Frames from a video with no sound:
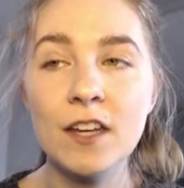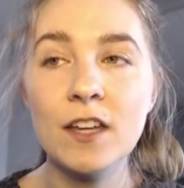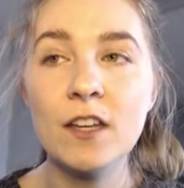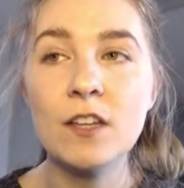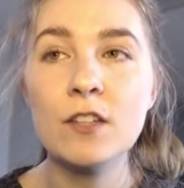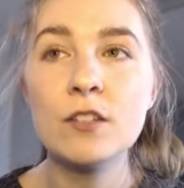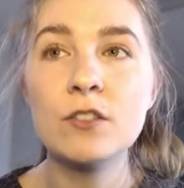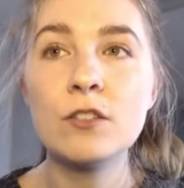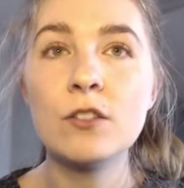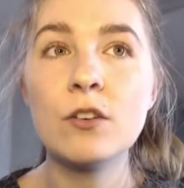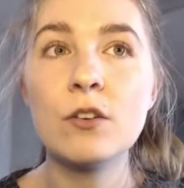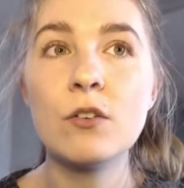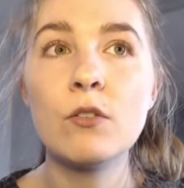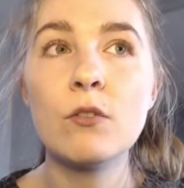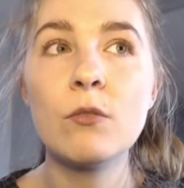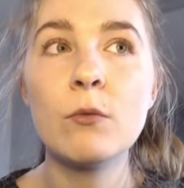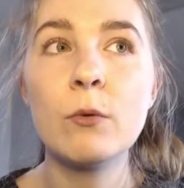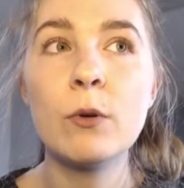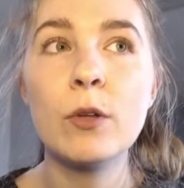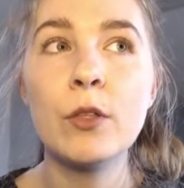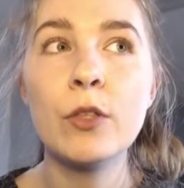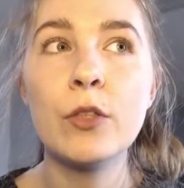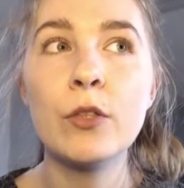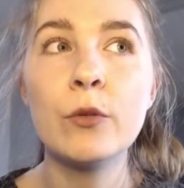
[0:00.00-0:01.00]
So
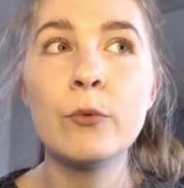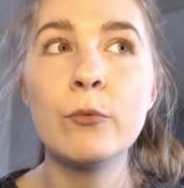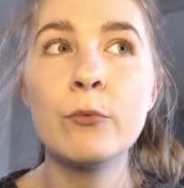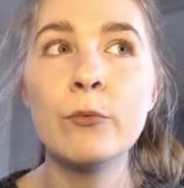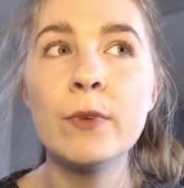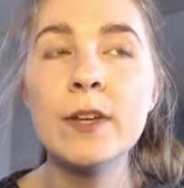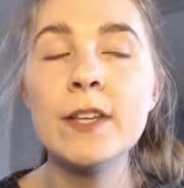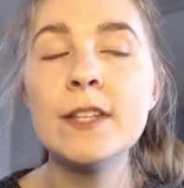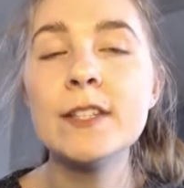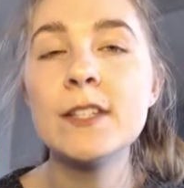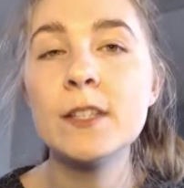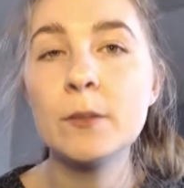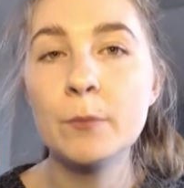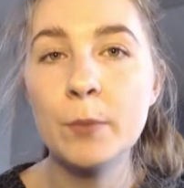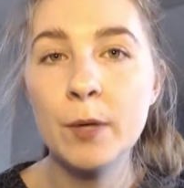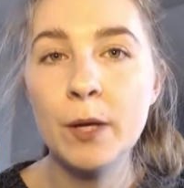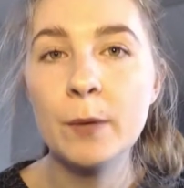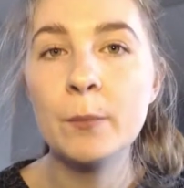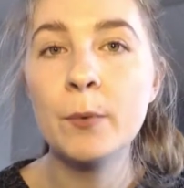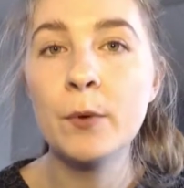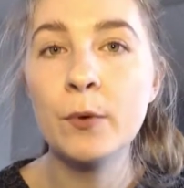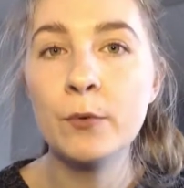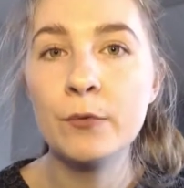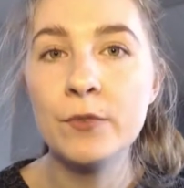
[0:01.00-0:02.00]
the reason
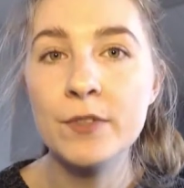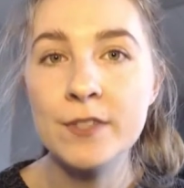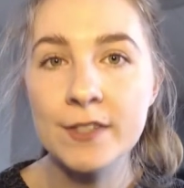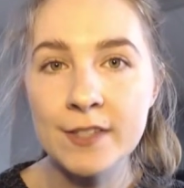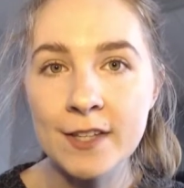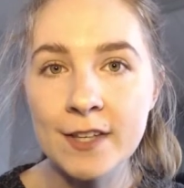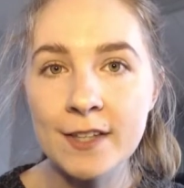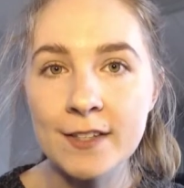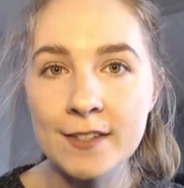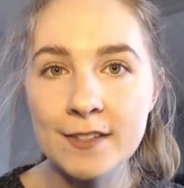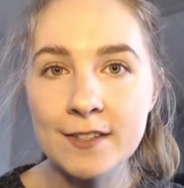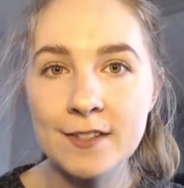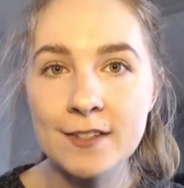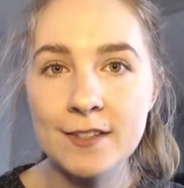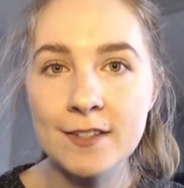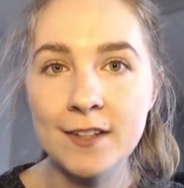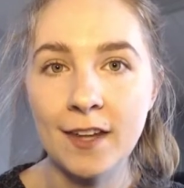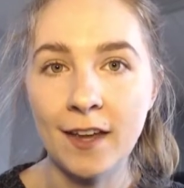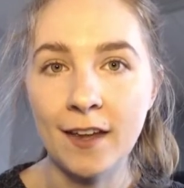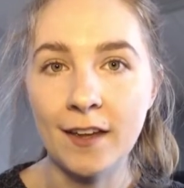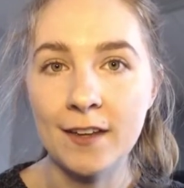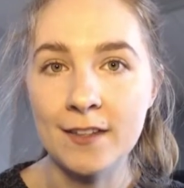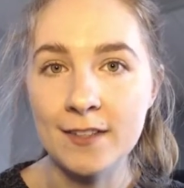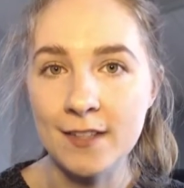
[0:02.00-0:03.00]
people resist
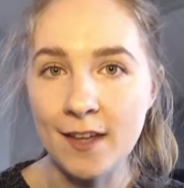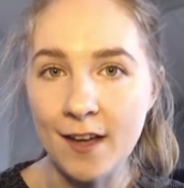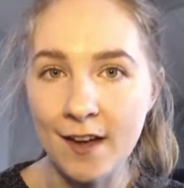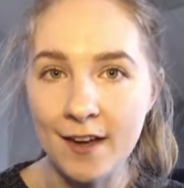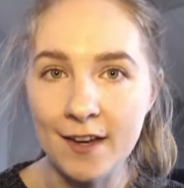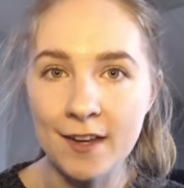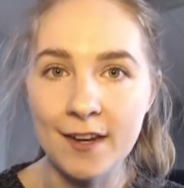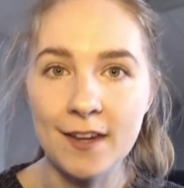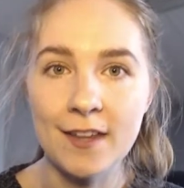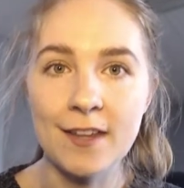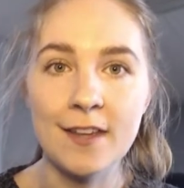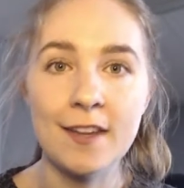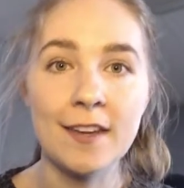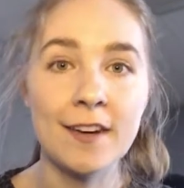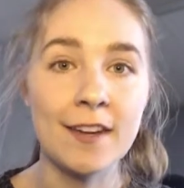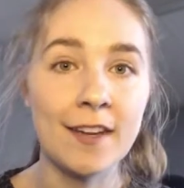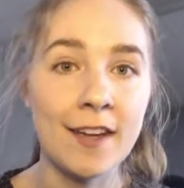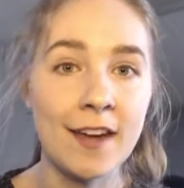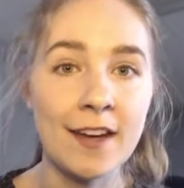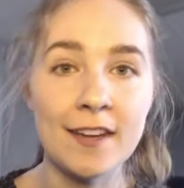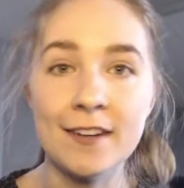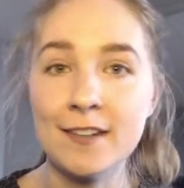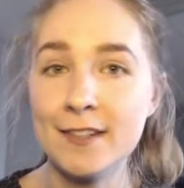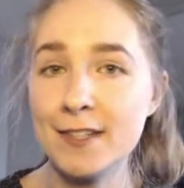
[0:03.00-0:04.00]
anxiety, and
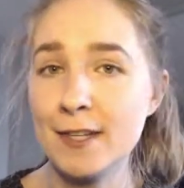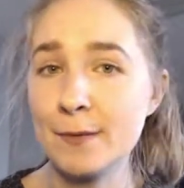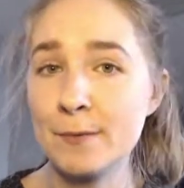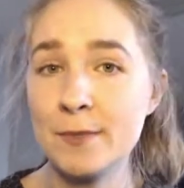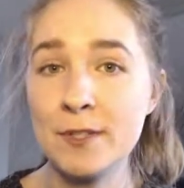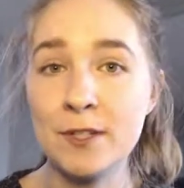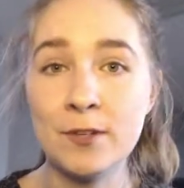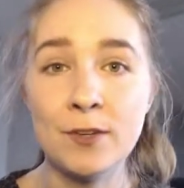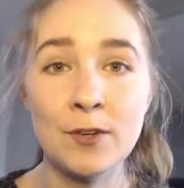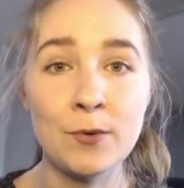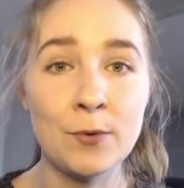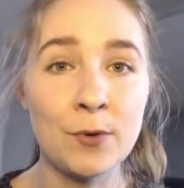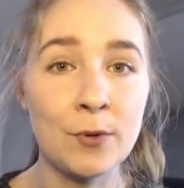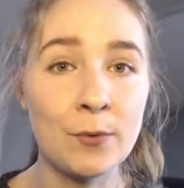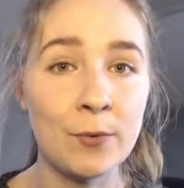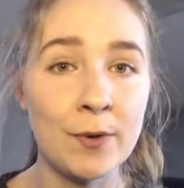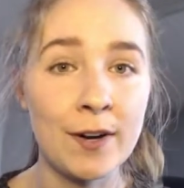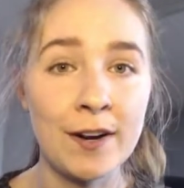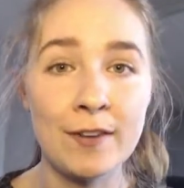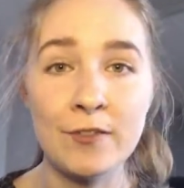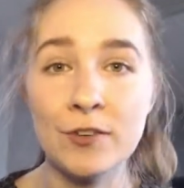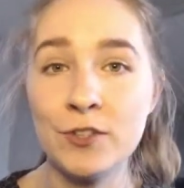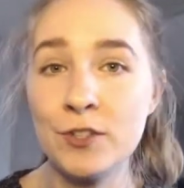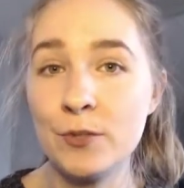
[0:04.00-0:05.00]
again, substitute it with
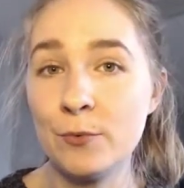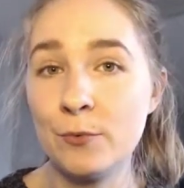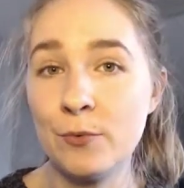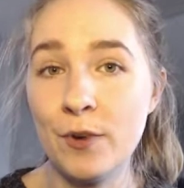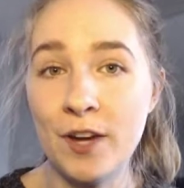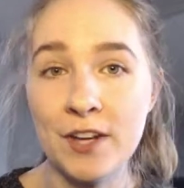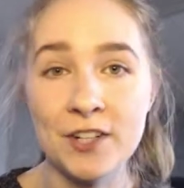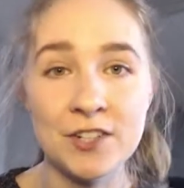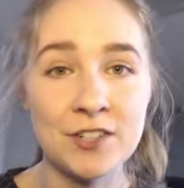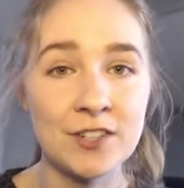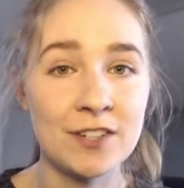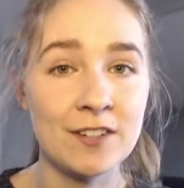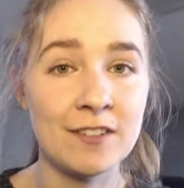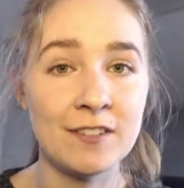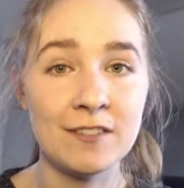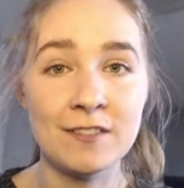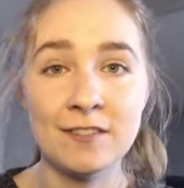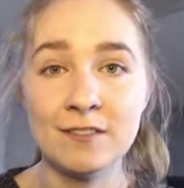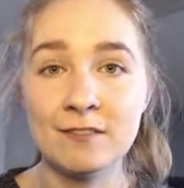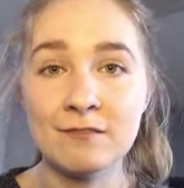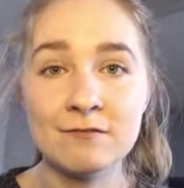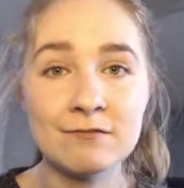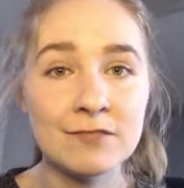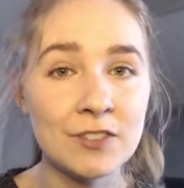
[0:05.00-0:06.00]
whatever,
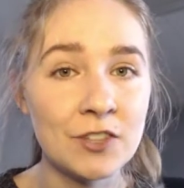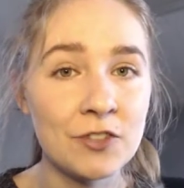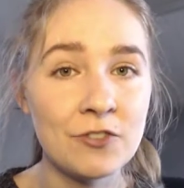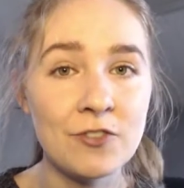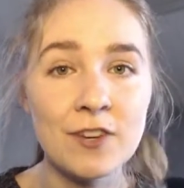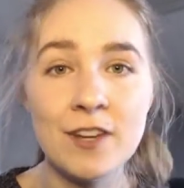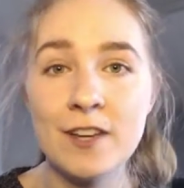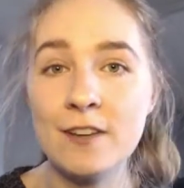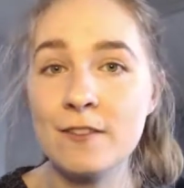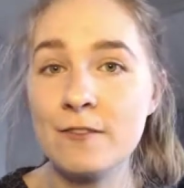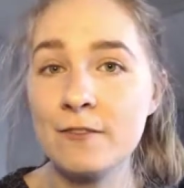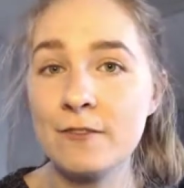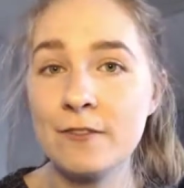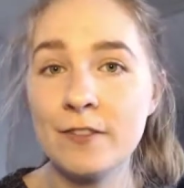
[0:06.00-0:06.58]
depression, grief,